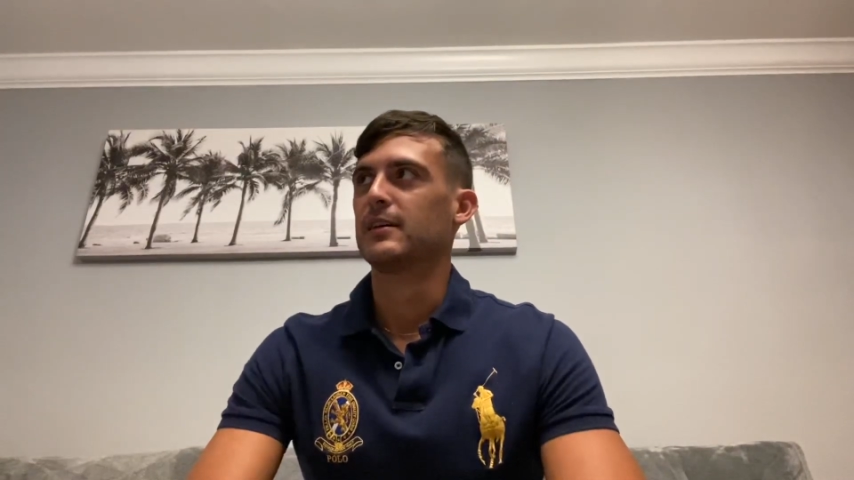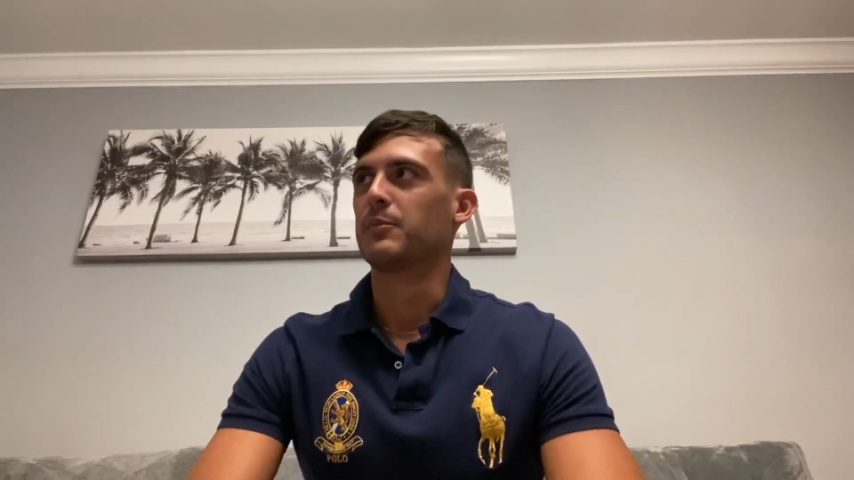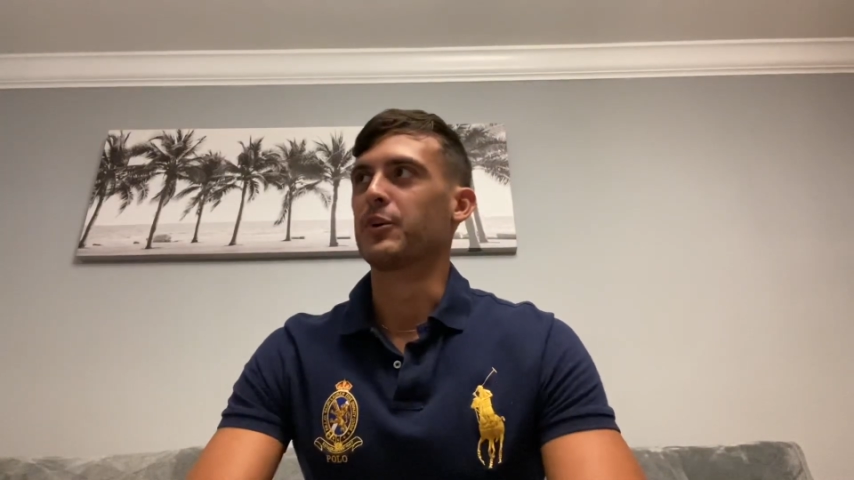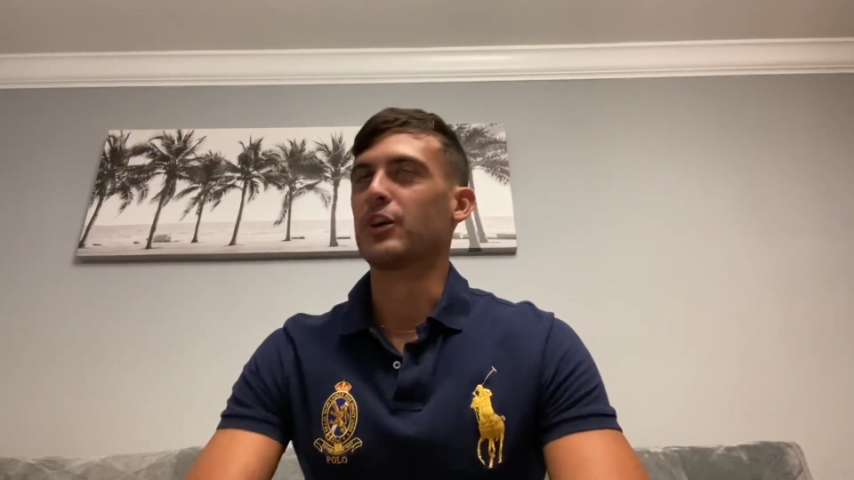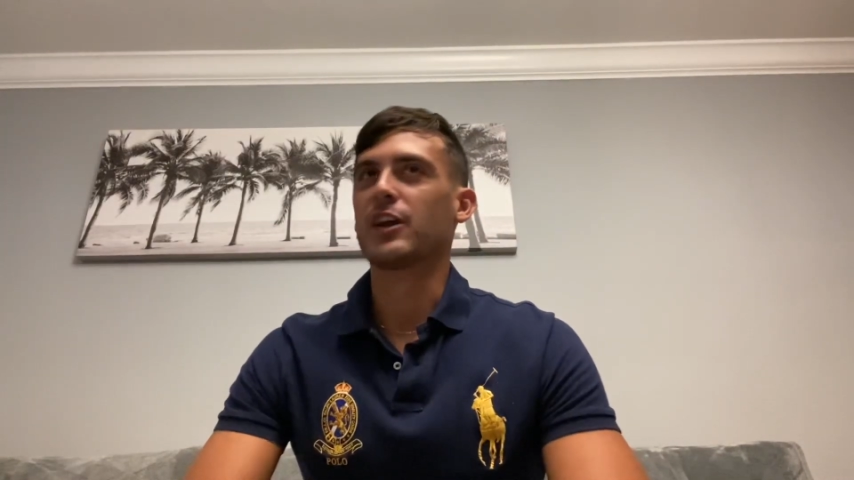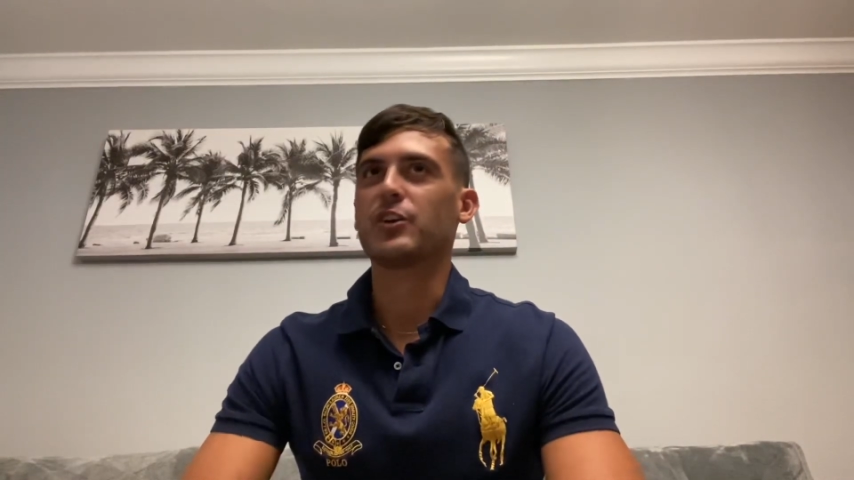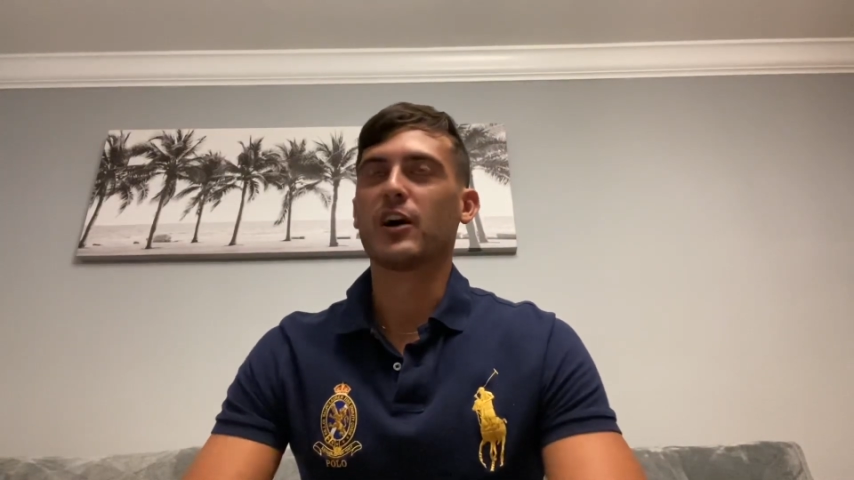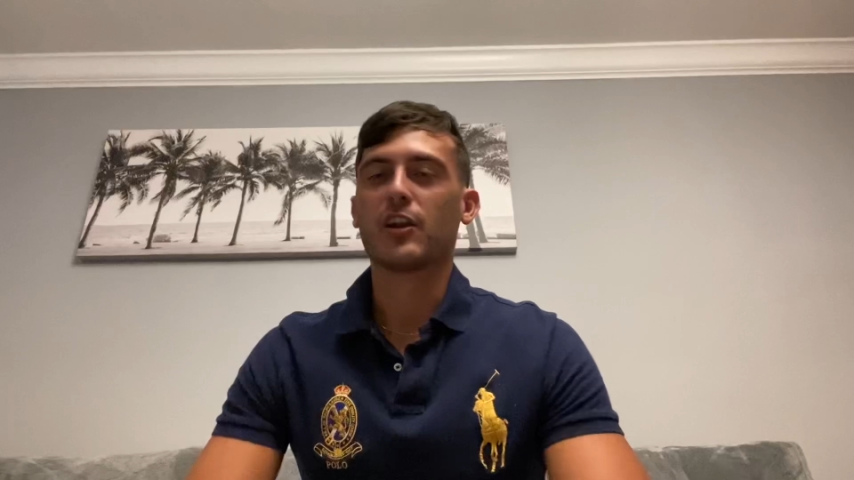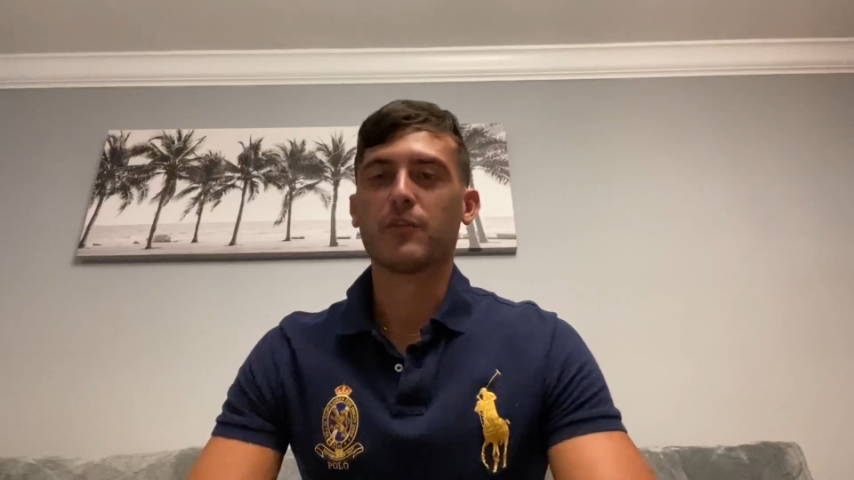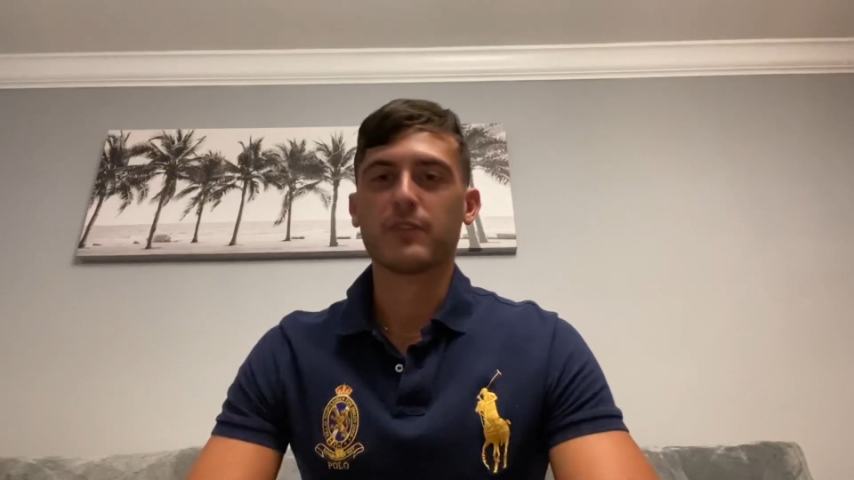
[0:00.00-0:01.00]
But you're
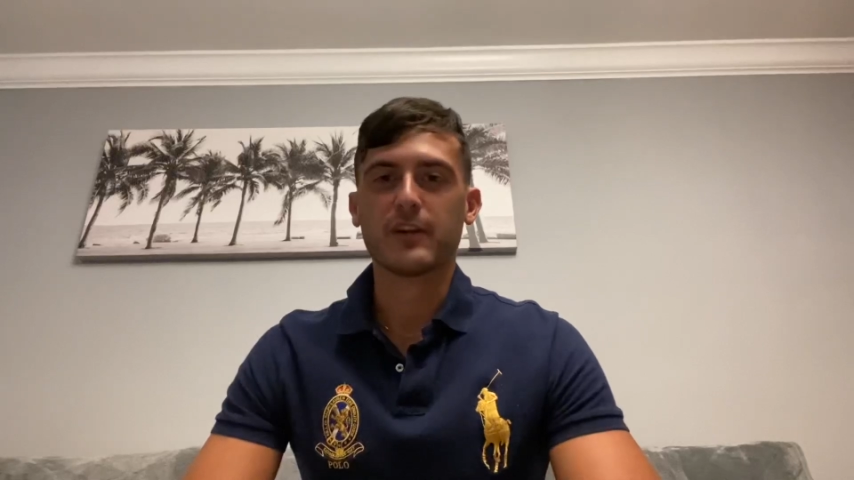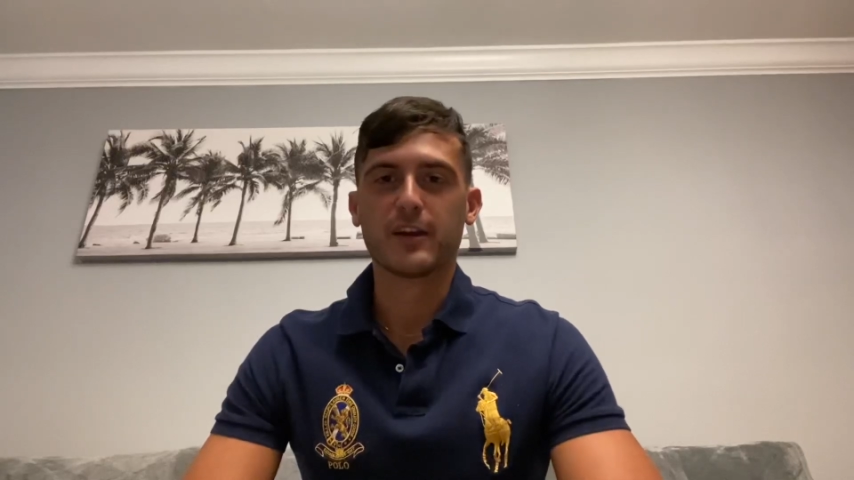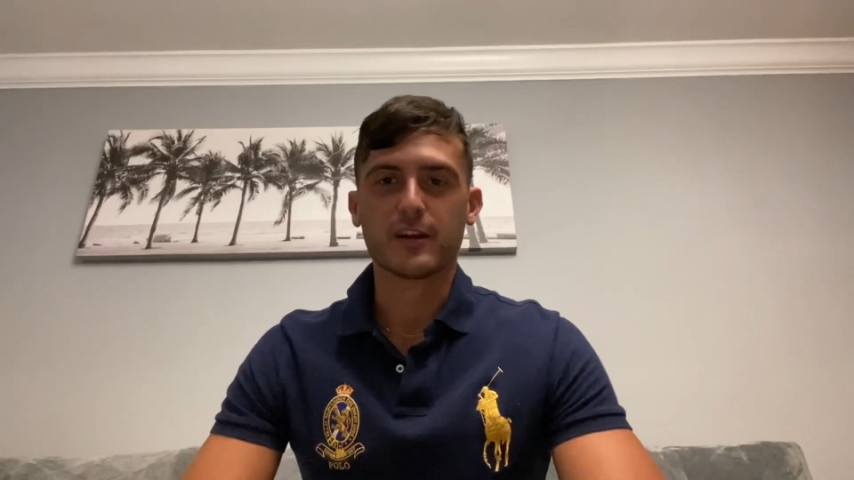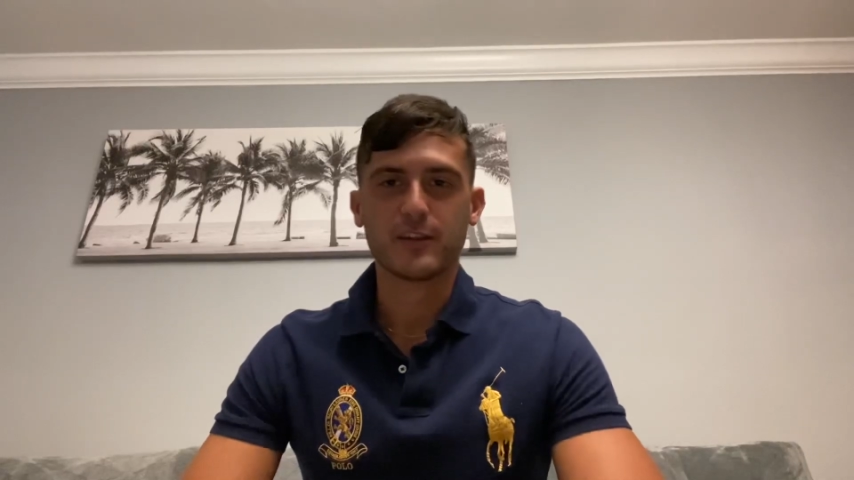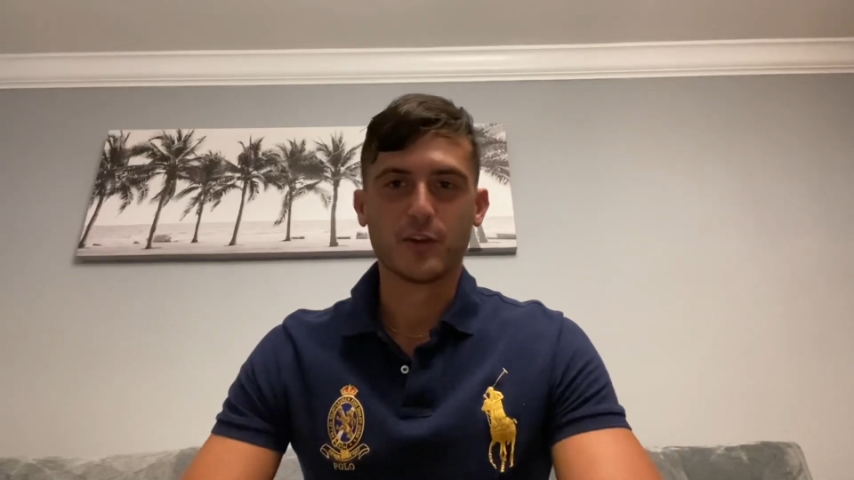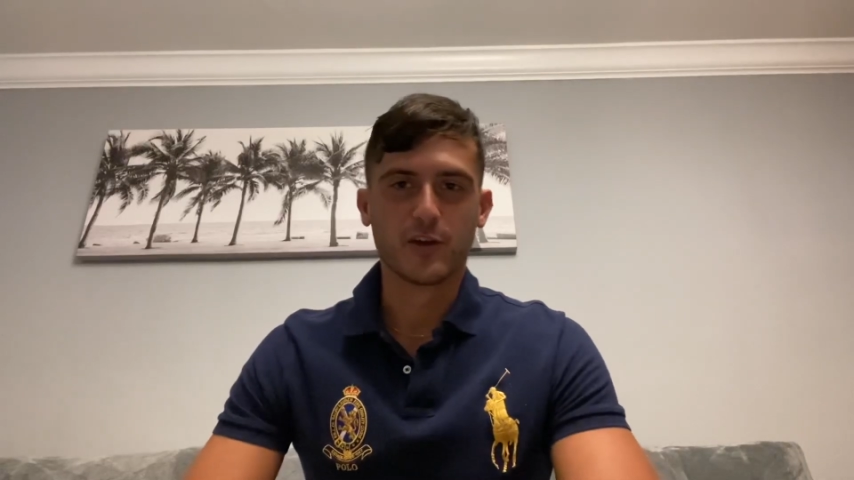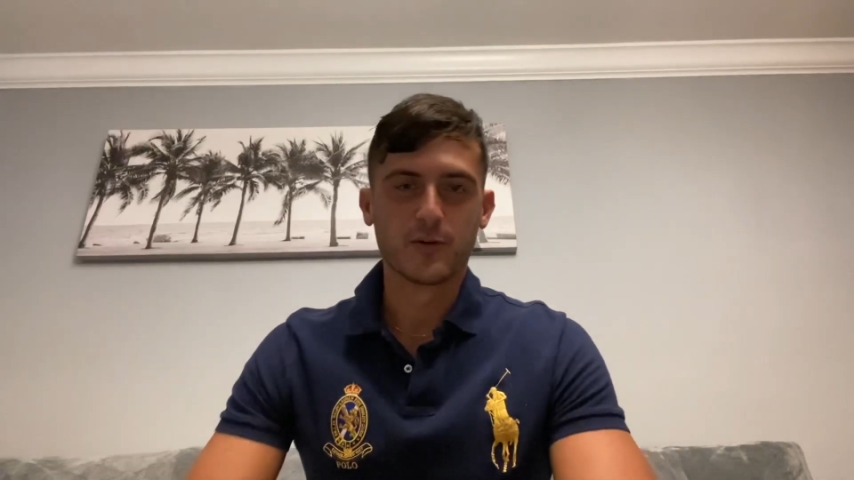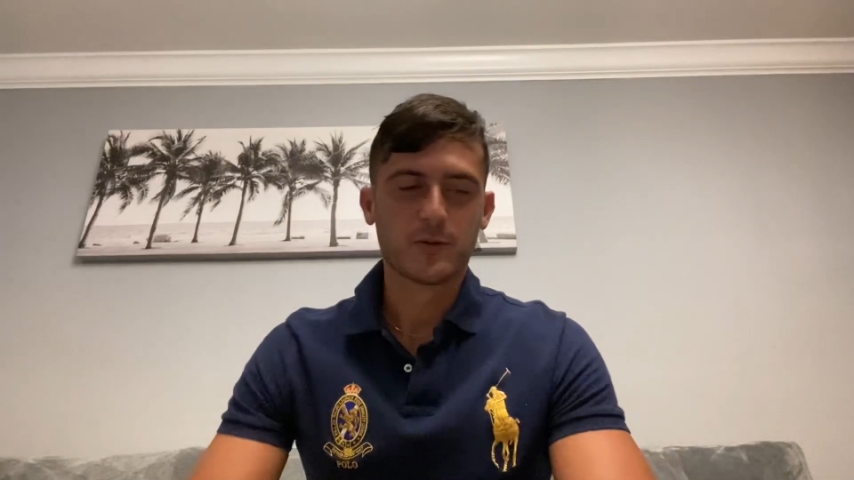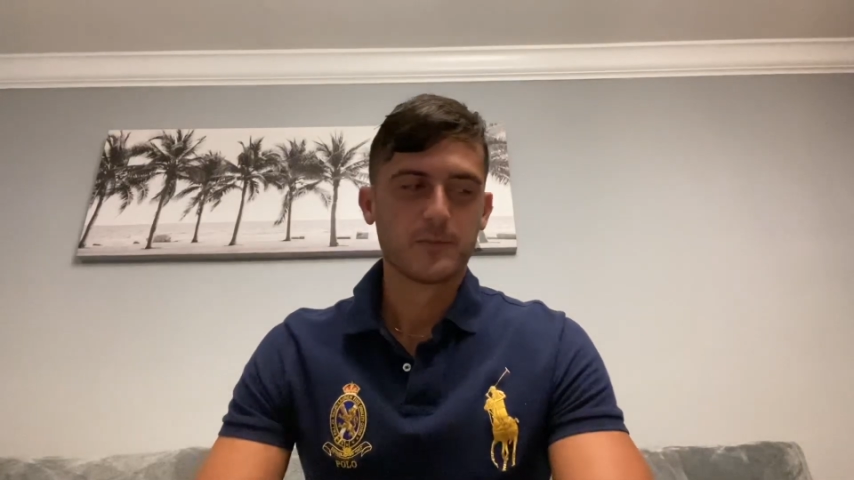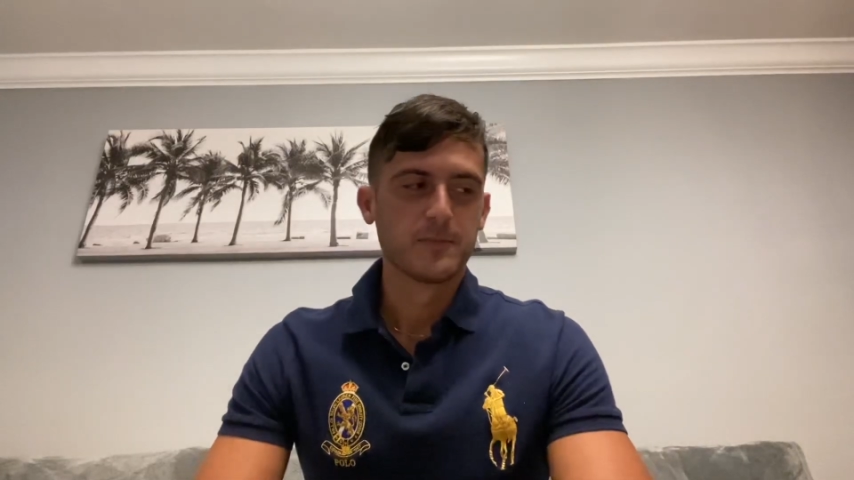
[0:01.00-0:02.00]
not over there, you
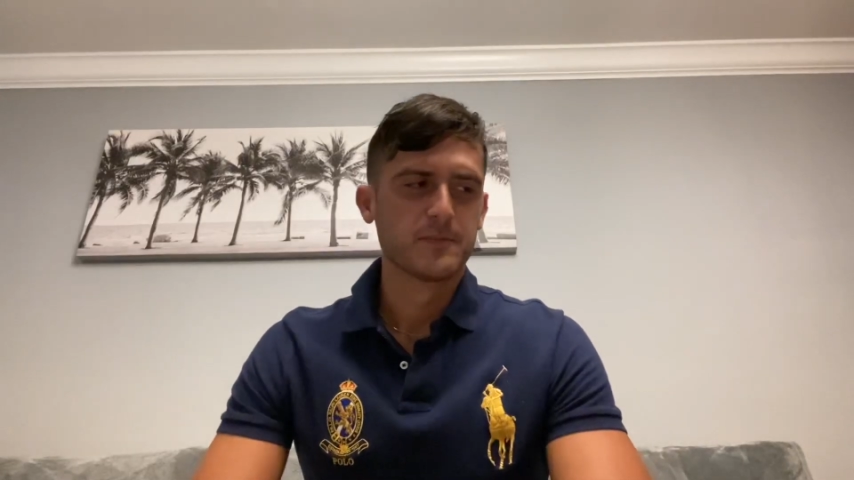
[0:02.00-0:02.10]
know,